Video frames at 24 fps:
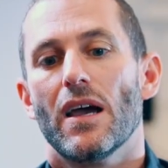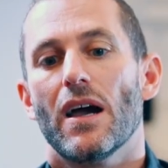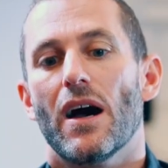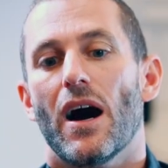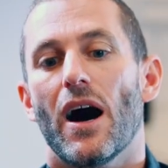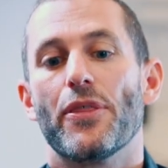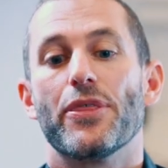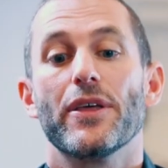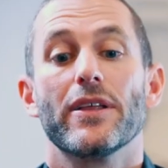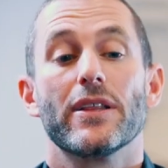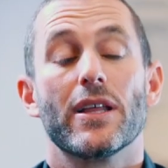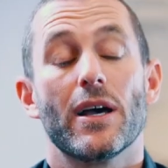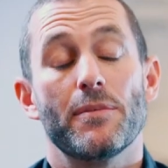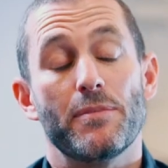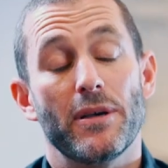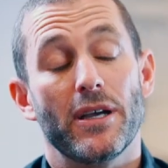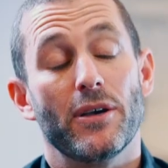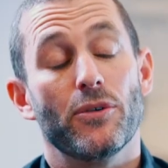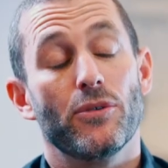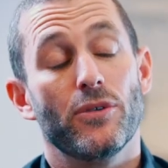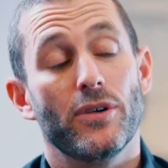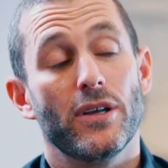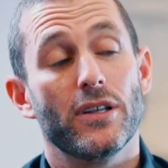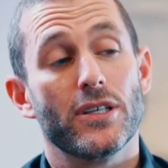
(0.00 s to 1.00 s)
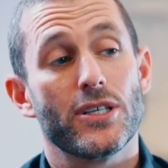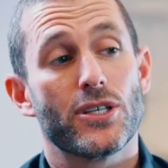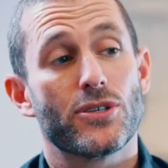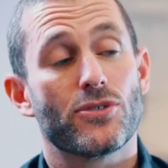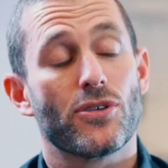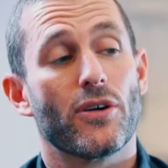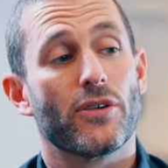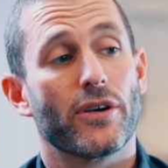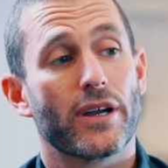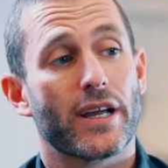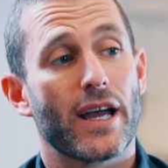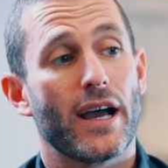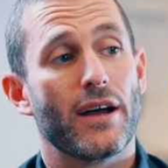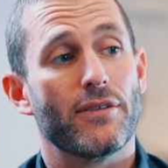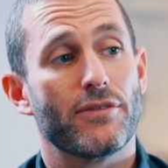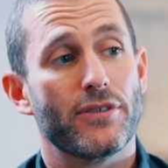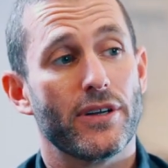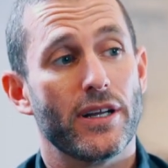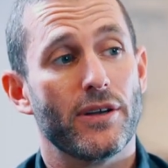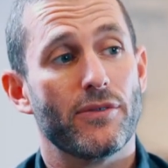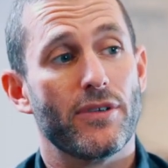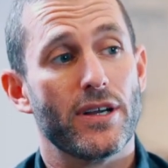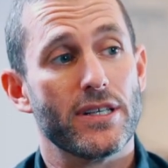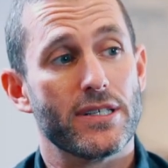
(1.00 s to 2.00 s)
I think there'd be a really strong
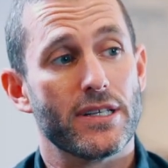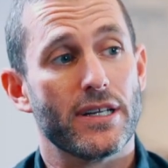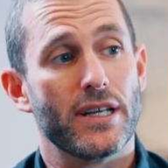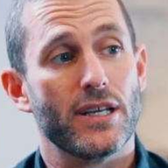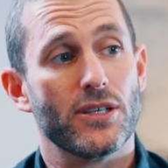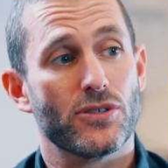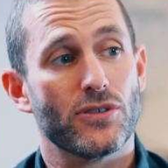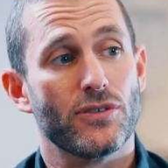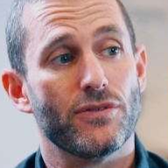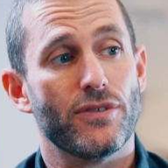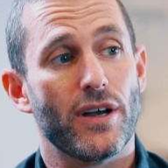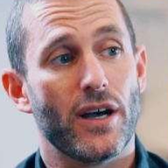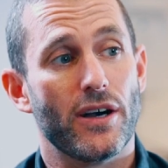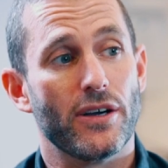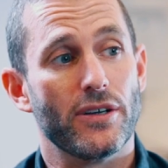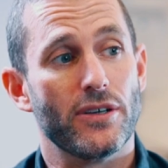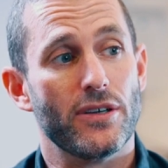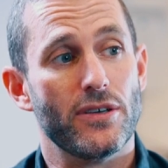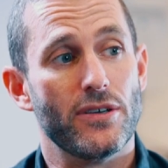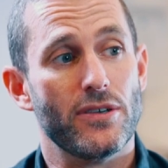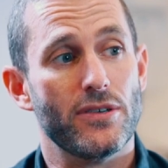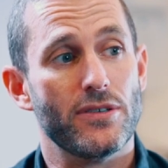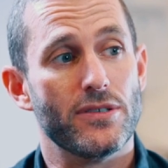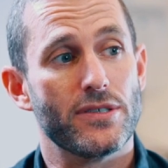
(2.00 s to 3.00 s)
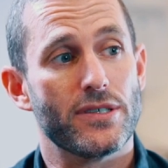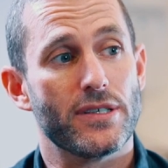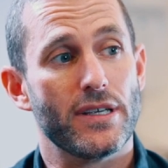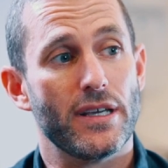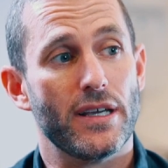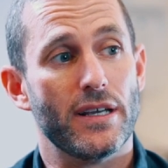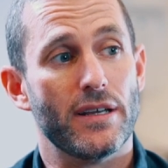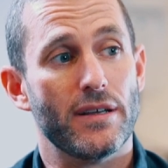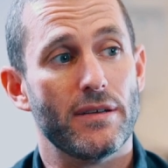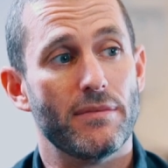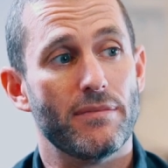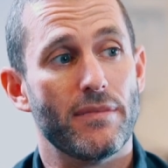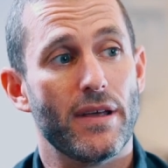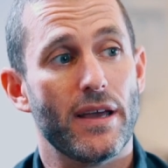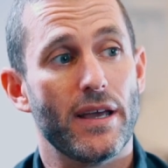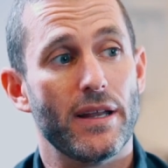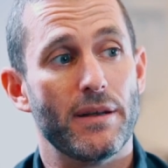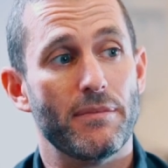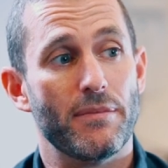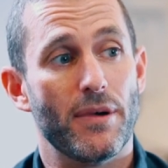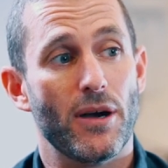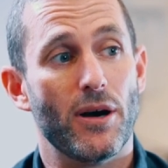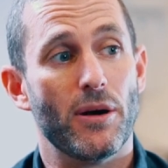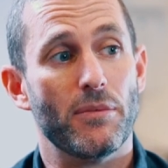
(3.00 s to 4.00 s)
recovery in residential values in
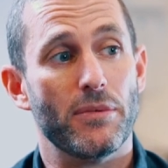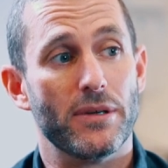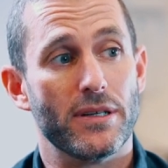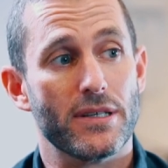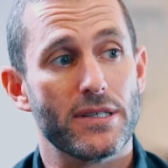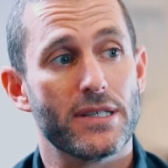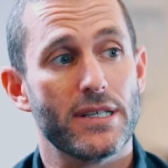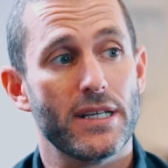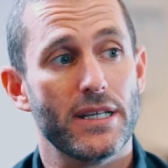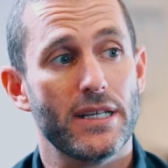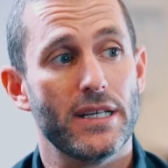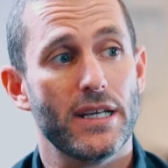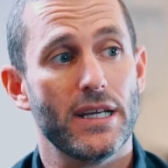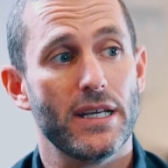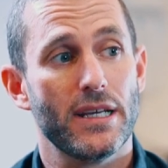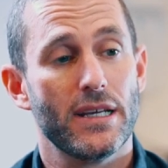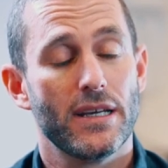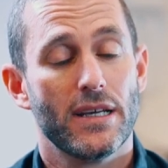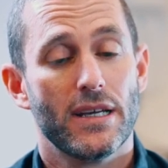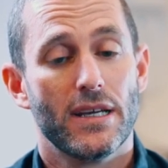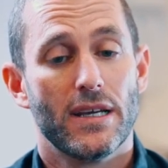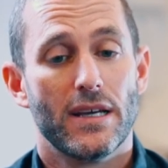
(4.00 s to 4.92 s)
Melbourne and Sydney.